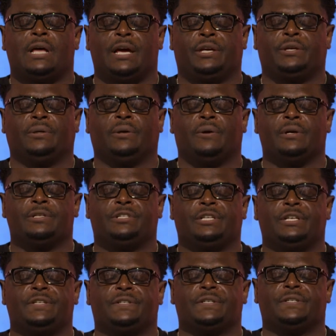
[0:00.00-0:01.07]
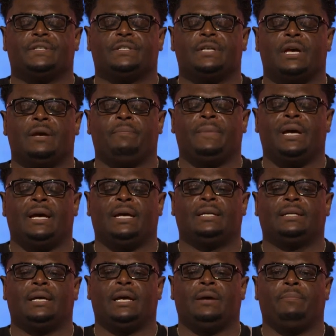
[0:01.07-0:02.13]
Thank You, Lord Jesus.
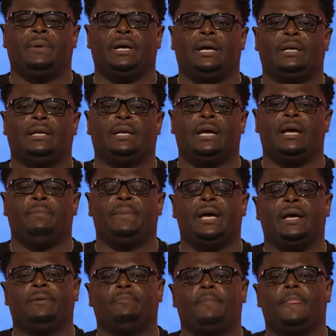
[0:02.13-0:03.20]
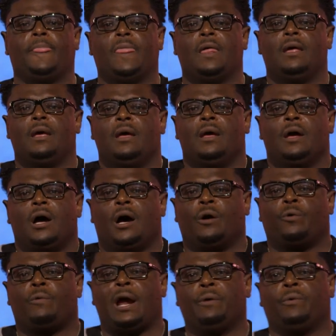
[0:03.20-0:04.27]
Amen, amen, and amen.
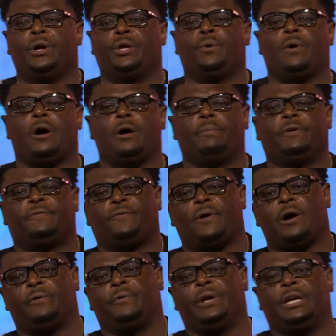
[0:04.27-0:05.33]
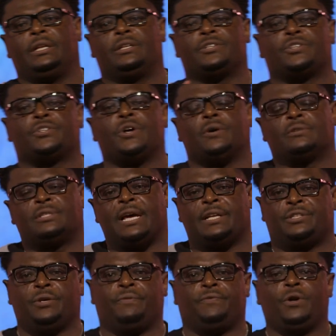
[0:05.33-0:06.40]
Right where you are, before I read the soul
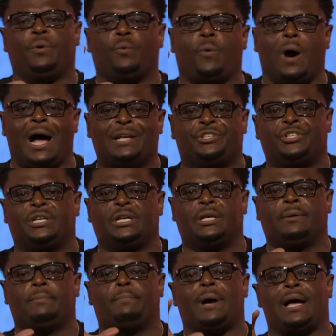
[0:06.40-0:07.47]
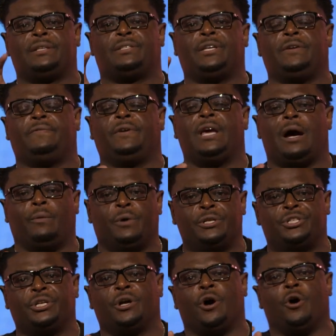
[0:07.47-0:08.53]
tattoo, if you're watching by TV, I
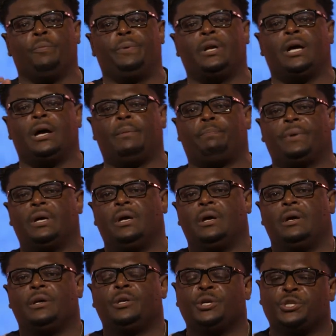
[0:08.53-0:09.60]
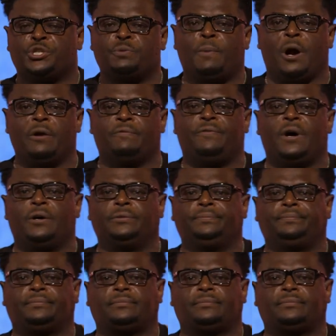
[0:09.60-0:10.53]
want you to open up your smartphone.